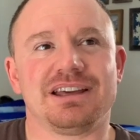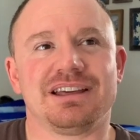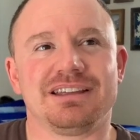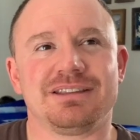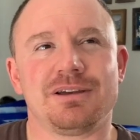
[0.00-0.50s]

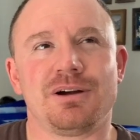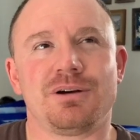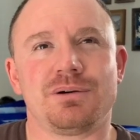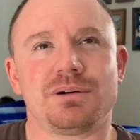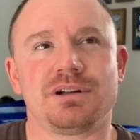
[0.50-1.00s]

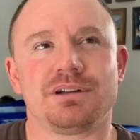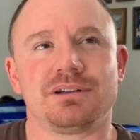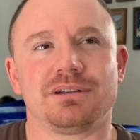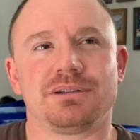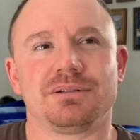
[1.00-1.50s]
So,
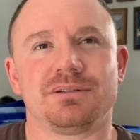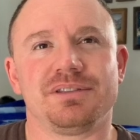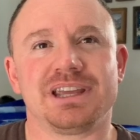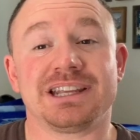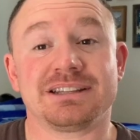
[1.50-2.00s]

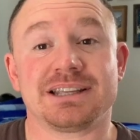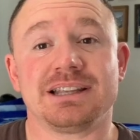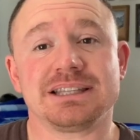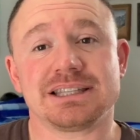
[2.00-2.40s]
in a sense,